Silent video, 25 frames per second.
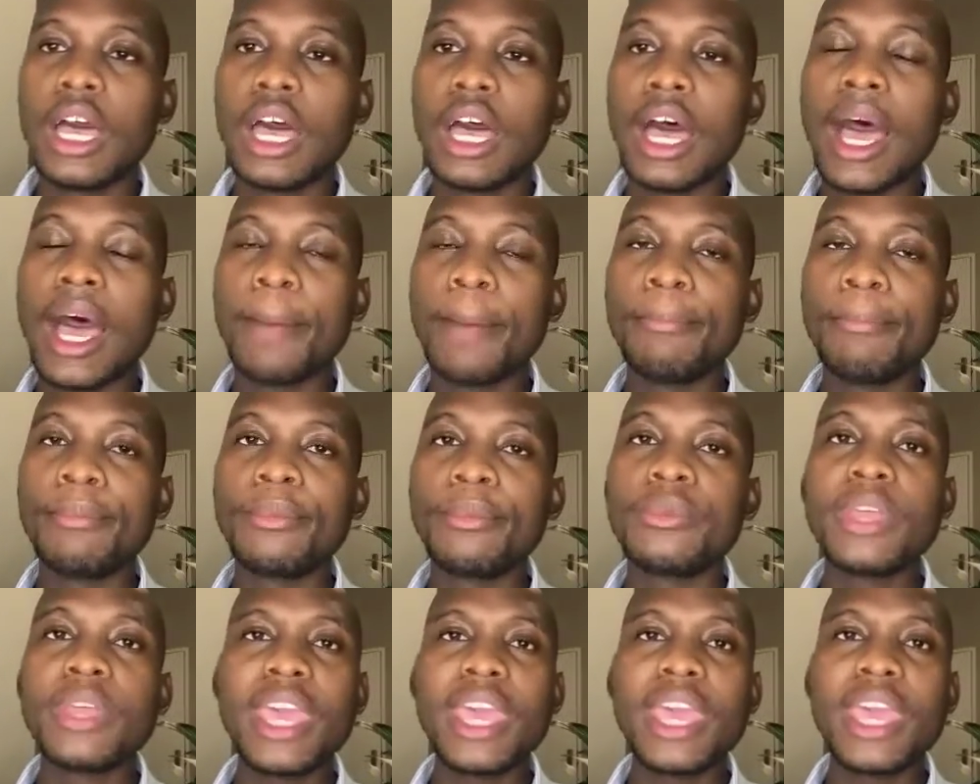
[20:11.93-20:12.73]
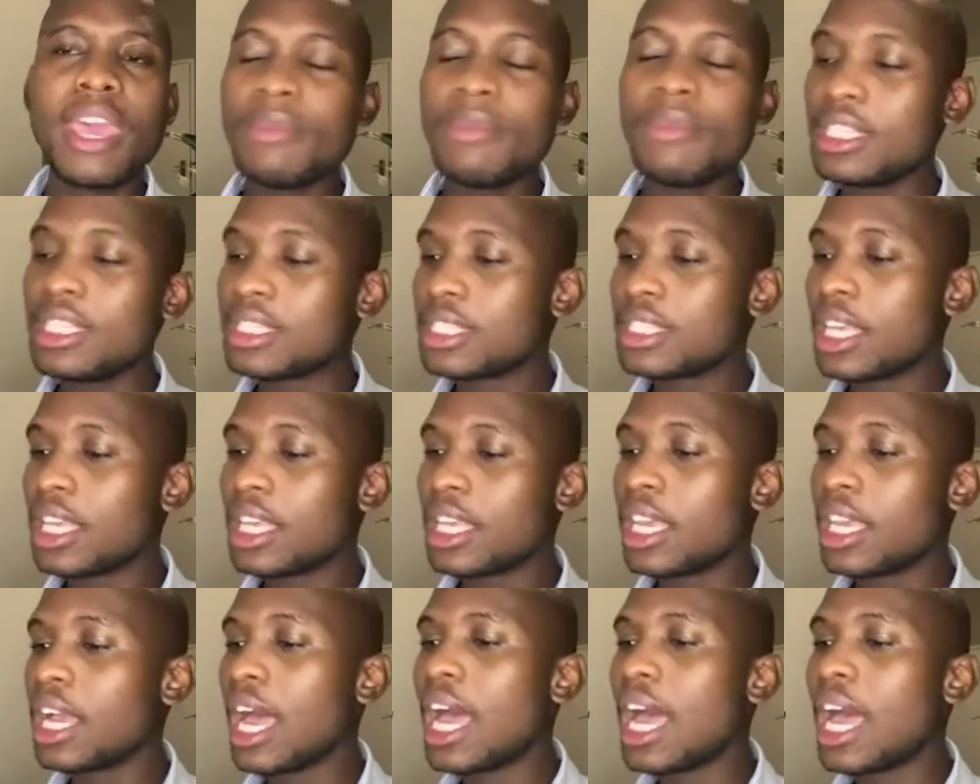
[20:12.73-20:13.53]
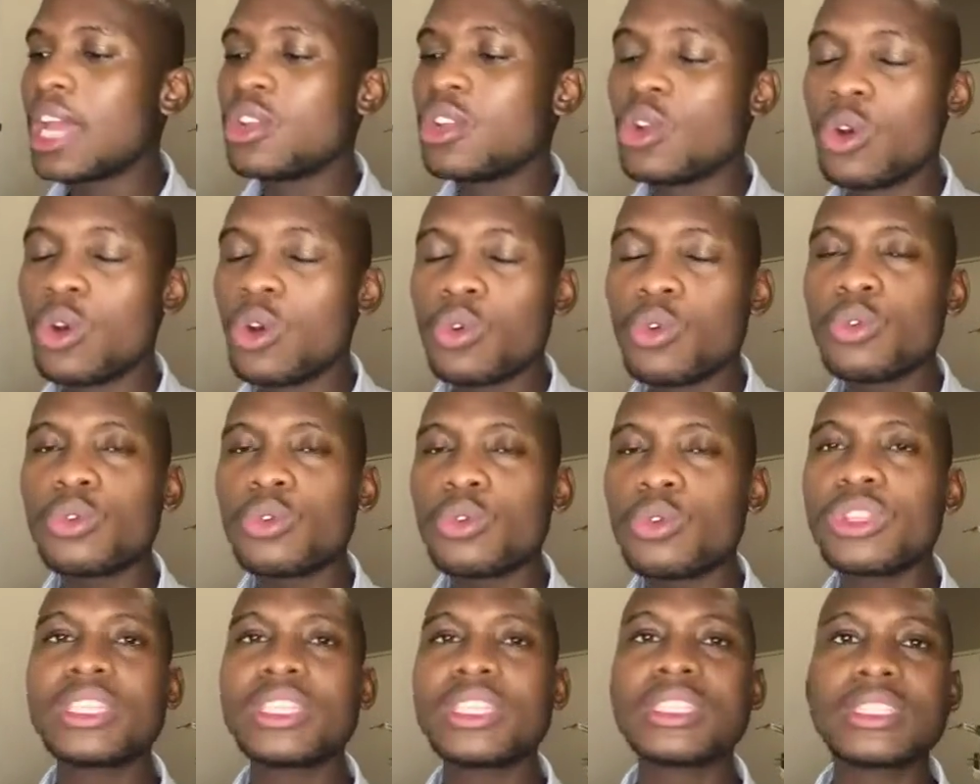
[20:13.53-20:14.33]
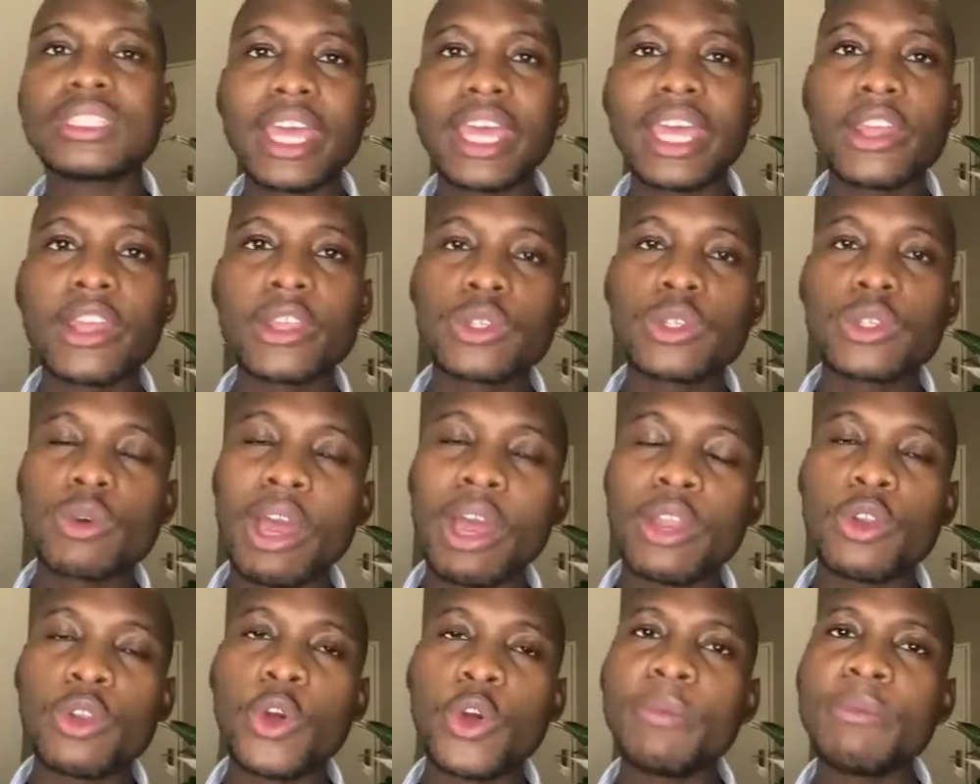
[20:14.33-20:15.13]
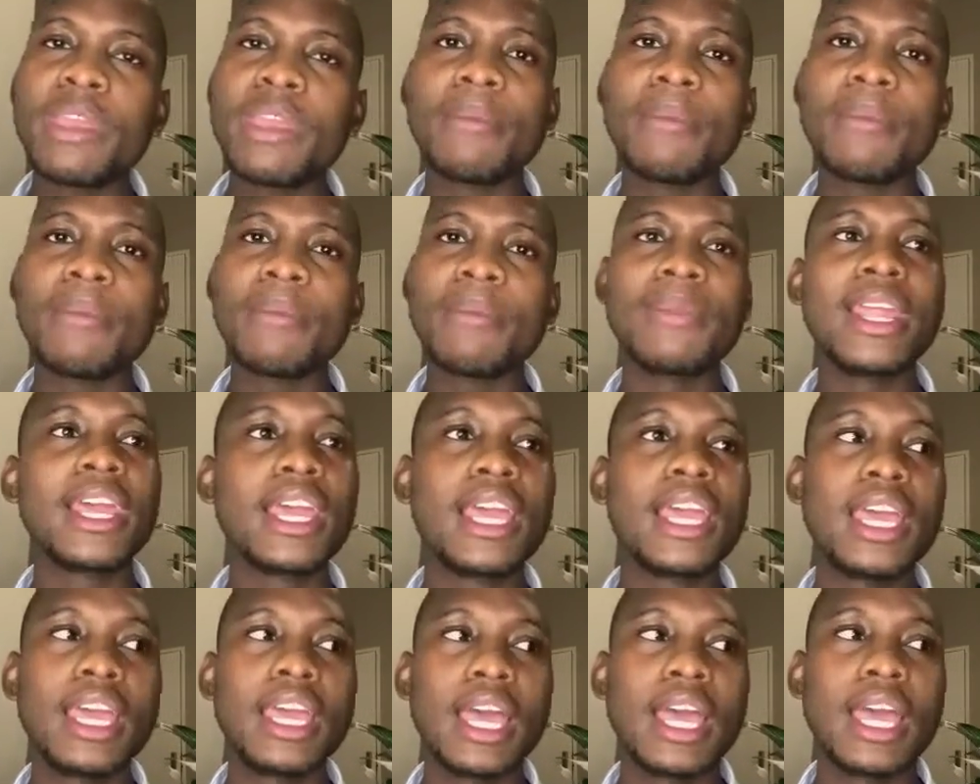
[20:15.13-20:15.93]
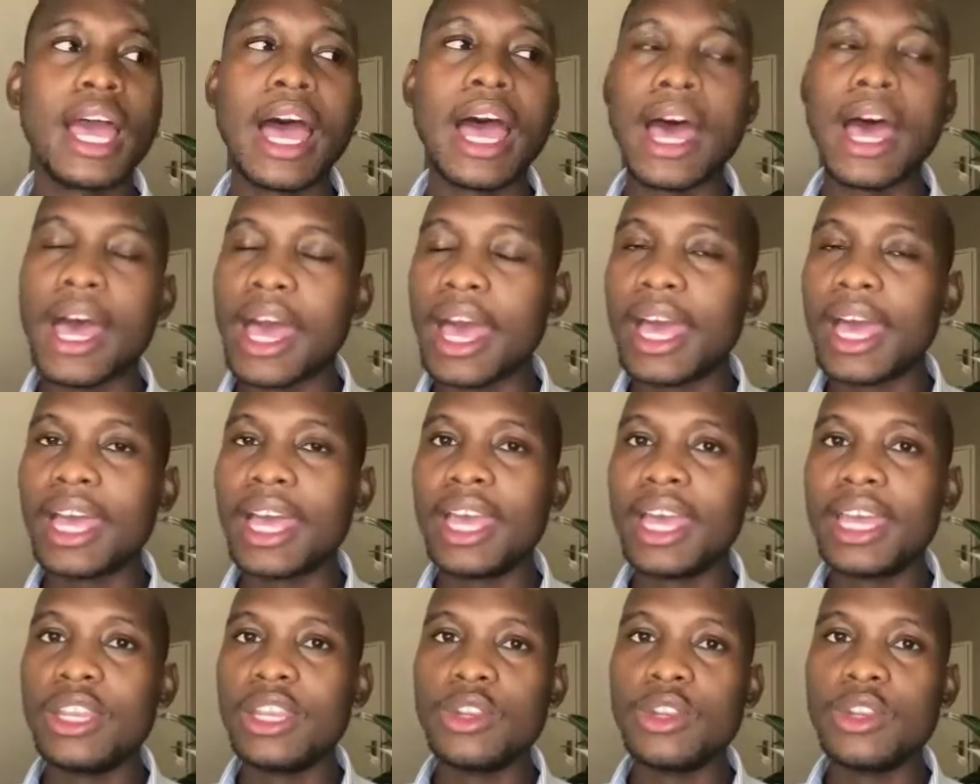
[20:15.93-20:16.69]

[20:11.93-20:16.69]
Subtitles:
Amy is saying, Nonku, this is starting to annoy me. I'm like, Nonku